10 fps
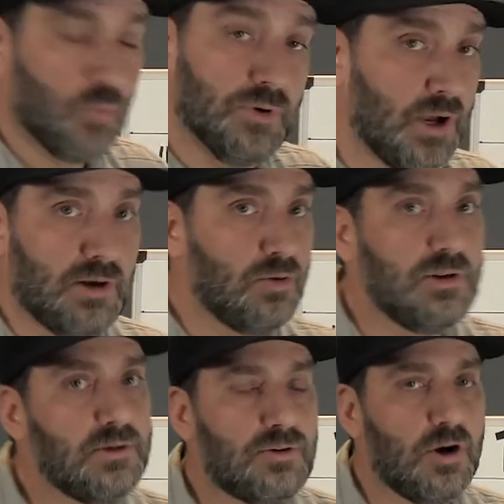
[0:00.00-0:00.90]
will not
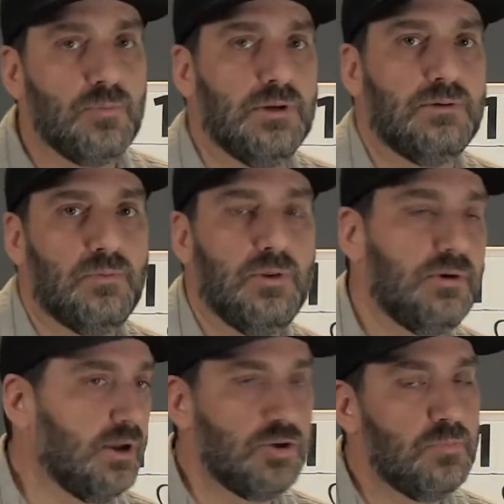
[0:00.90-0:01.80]
only determine whether
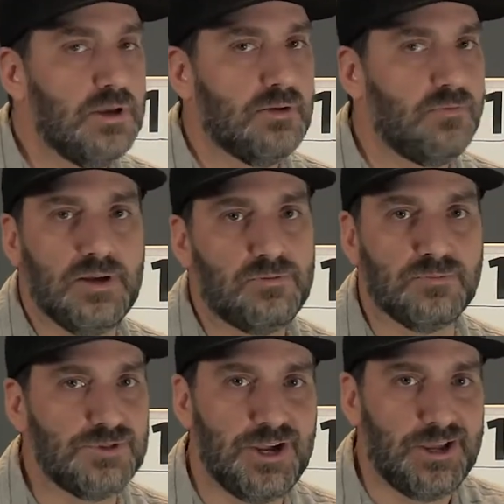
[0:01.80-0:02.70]
or not you benefit
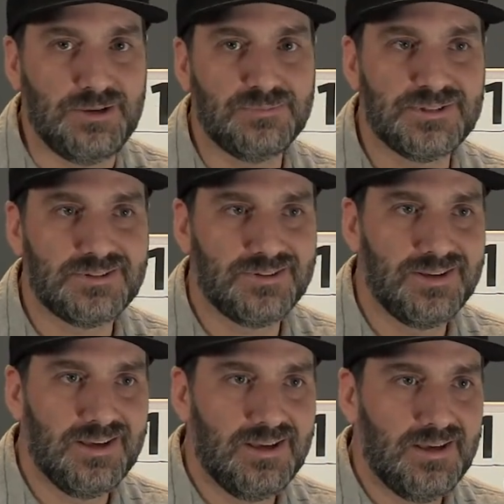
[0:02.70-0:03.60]
from James,
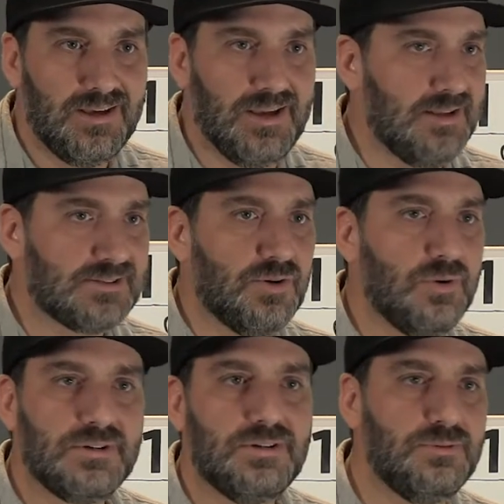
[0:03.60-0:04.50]
it's
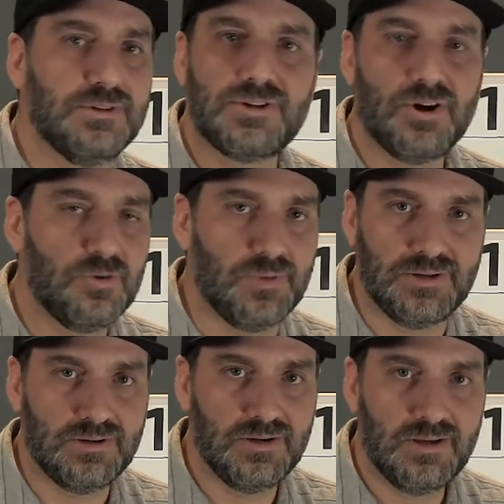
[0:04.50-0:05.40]
going to
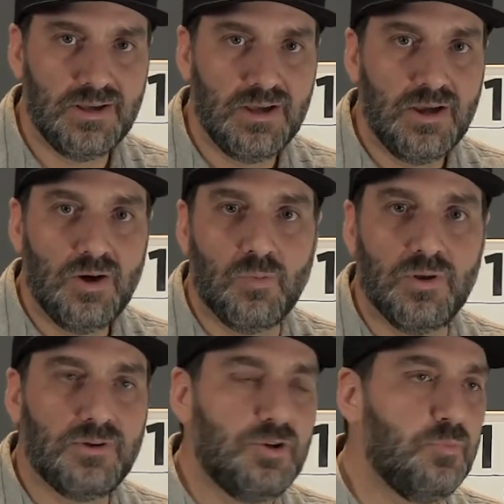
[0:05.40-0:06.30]
determine
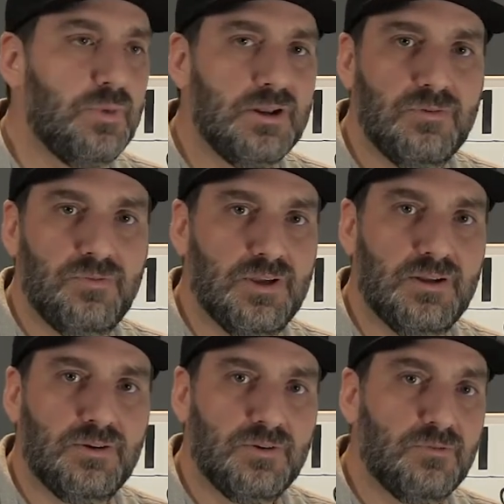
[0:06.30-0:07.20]
whether you
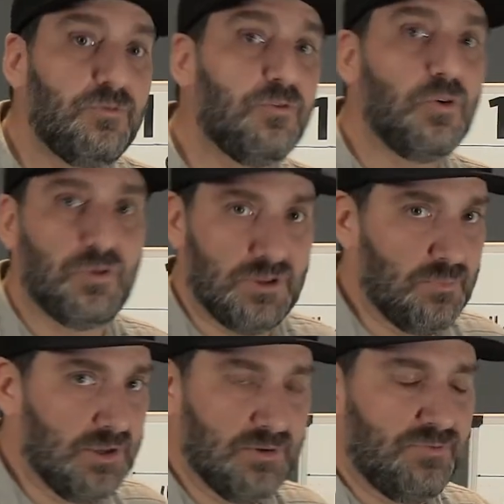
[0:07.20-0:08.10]
benefit, fully
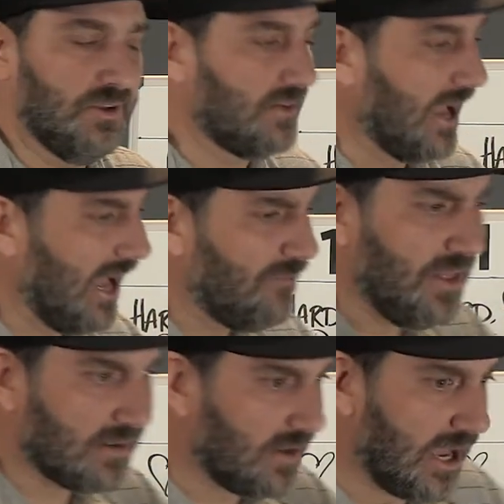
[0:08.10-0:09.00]
benefit, to have
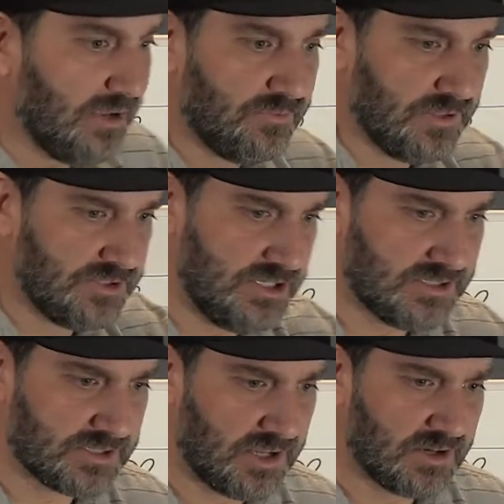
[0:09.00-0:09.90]
that life that
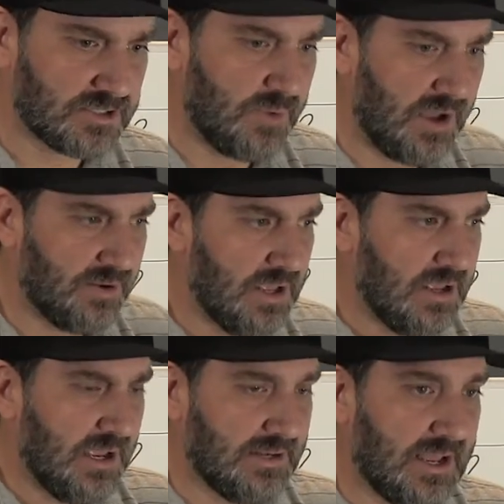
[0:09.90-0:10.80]
Jesus talks about
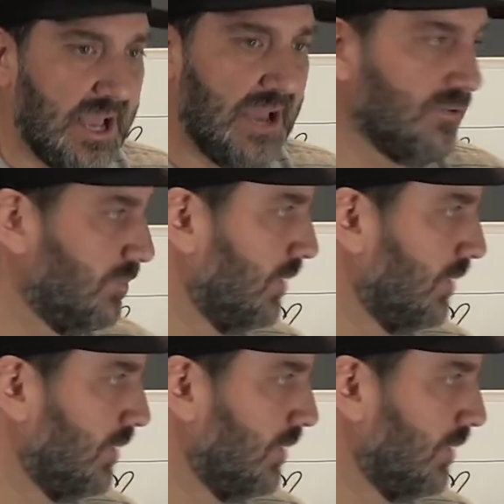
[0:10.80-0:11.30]
and to have it